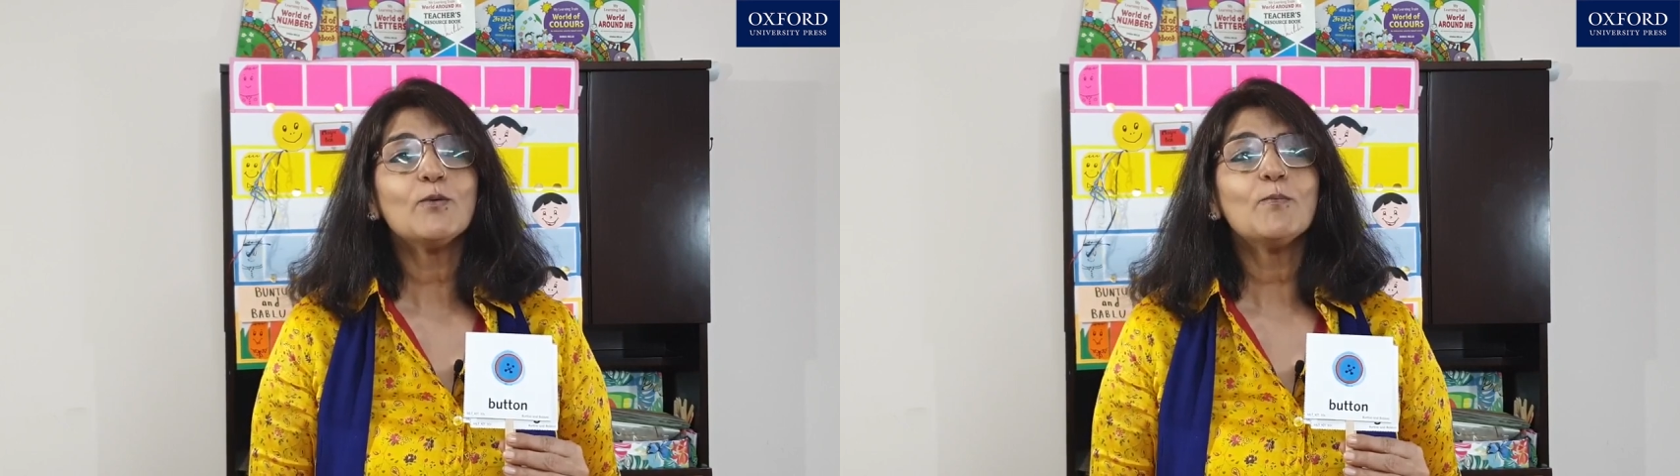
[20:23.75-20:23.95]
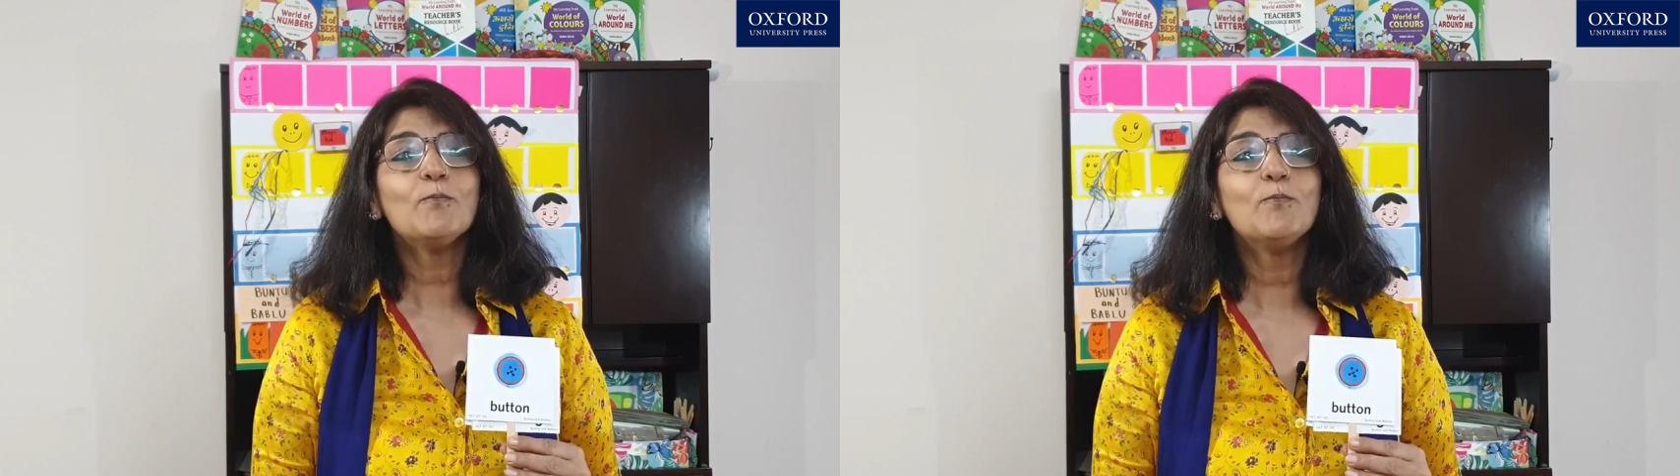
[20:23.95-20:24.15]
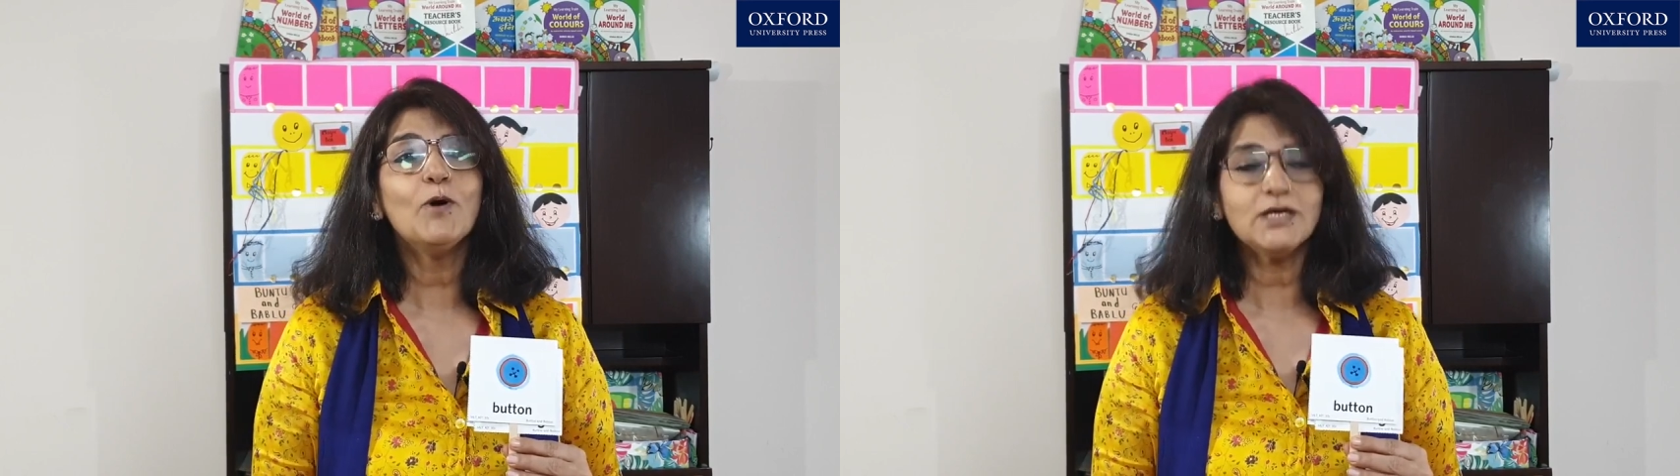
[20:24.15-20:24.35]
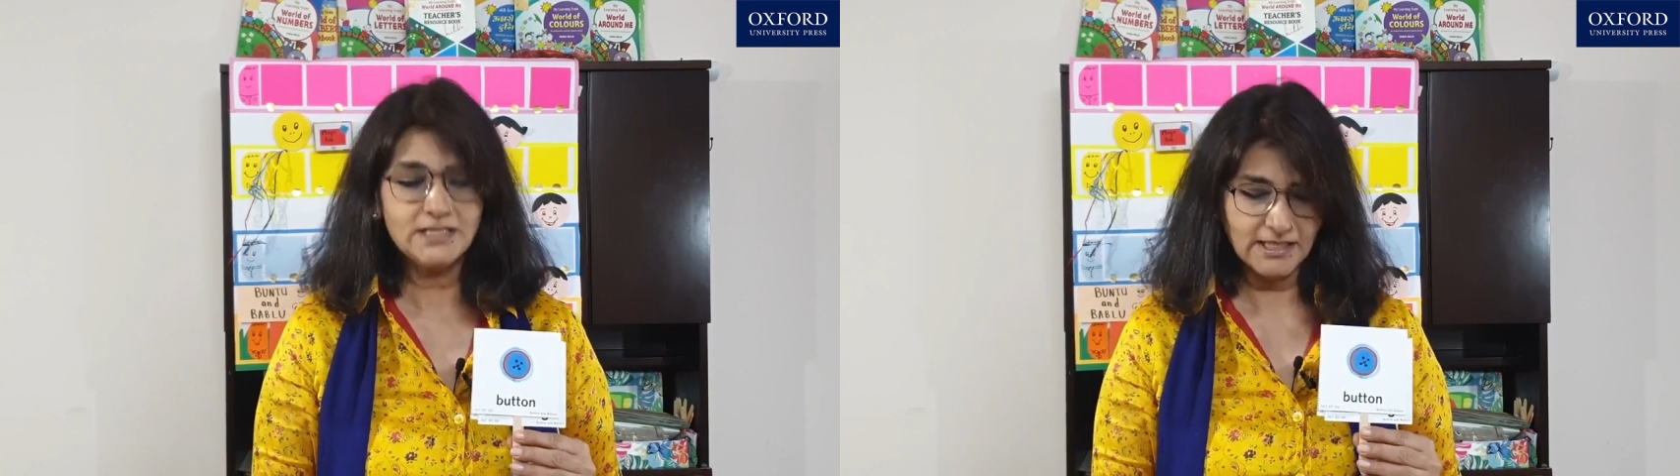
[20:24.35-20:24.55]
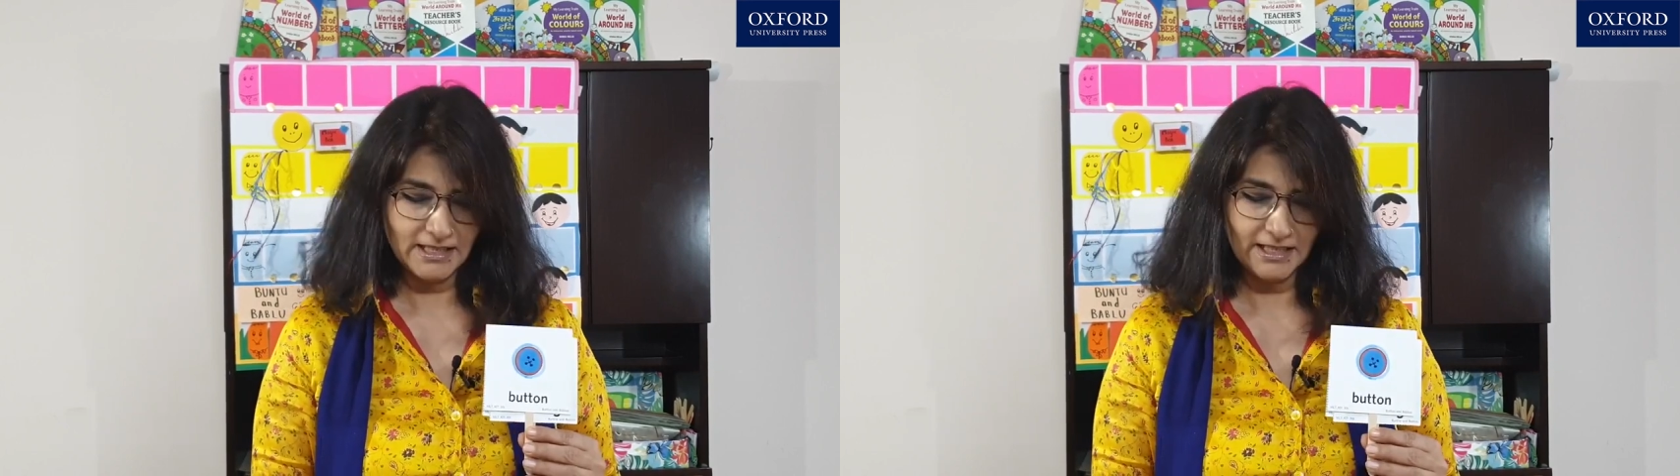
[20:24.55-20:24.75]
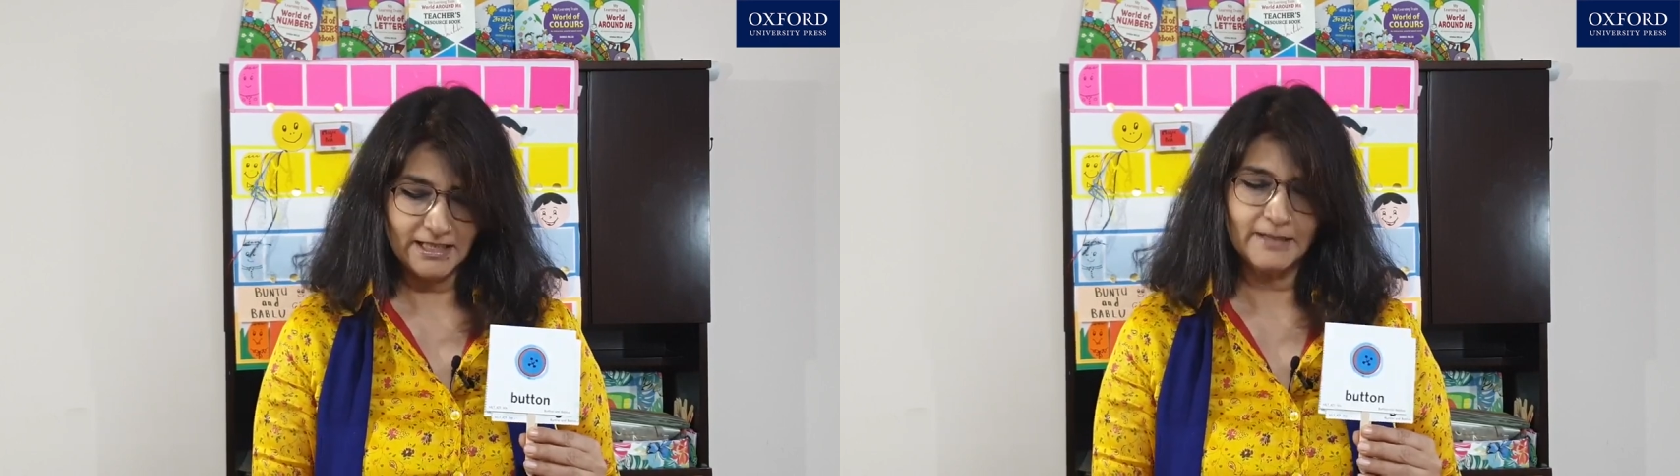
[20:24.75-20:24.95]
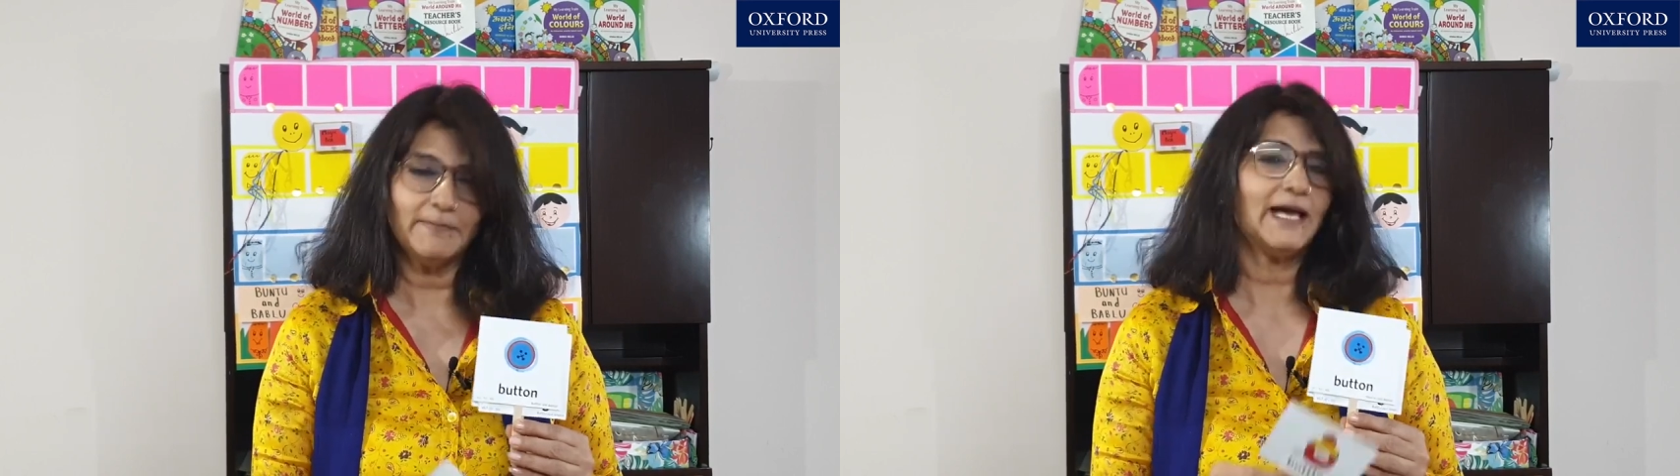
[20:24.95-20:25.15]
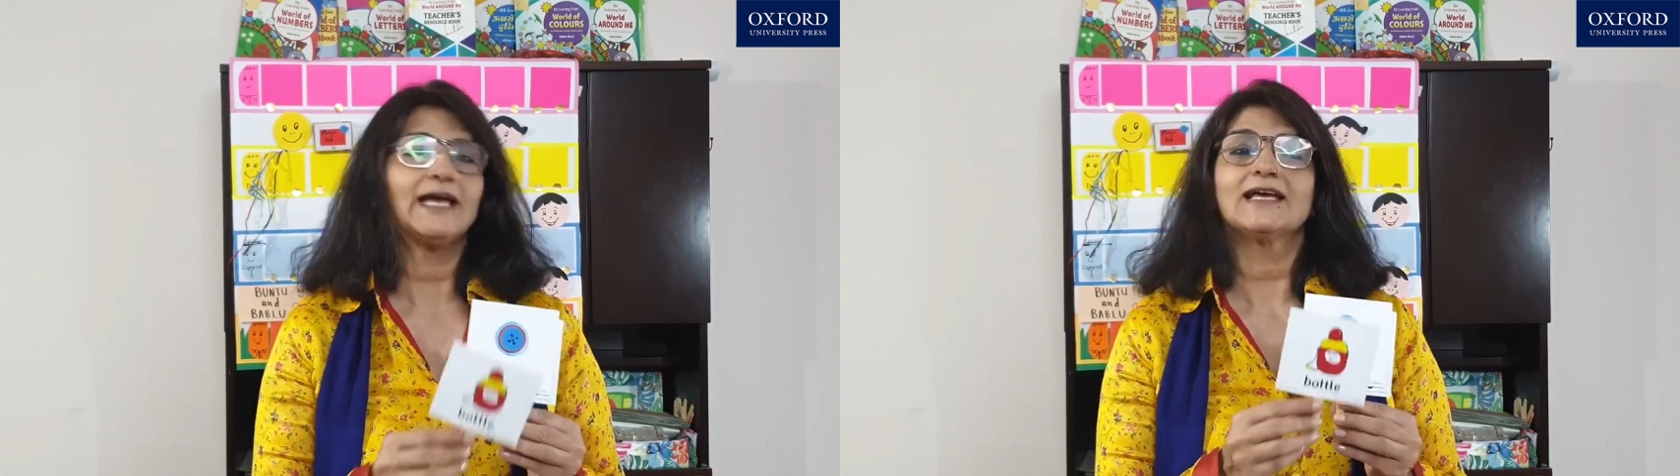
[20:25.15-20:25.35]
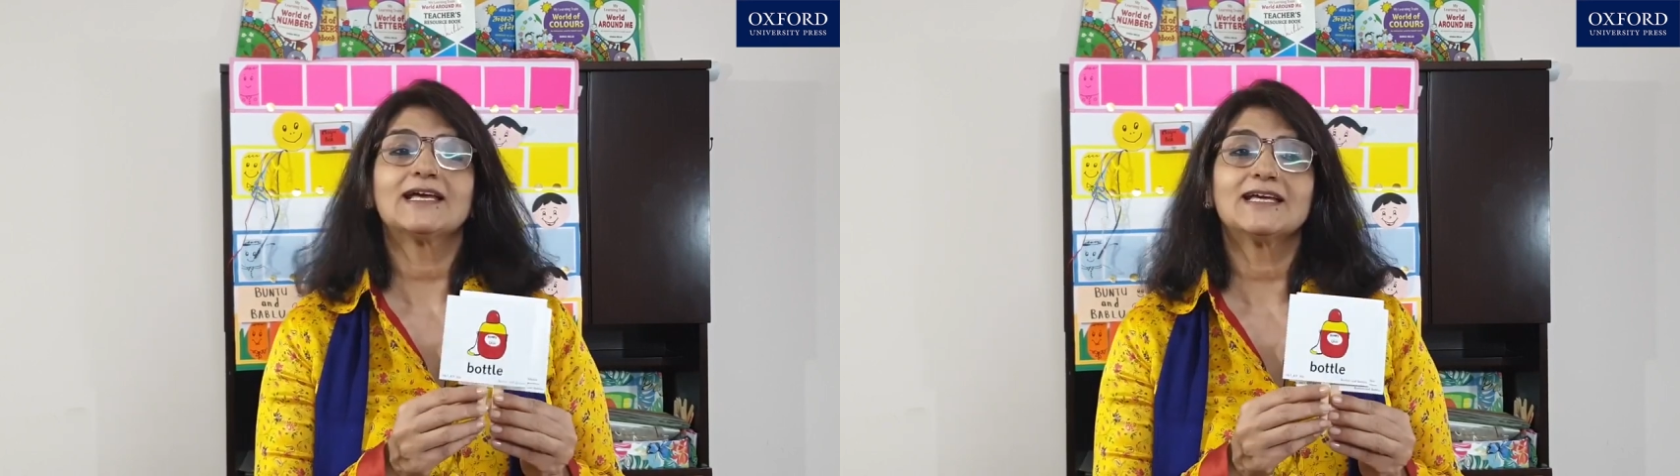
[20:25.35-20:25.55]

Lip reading: bottle in the bag.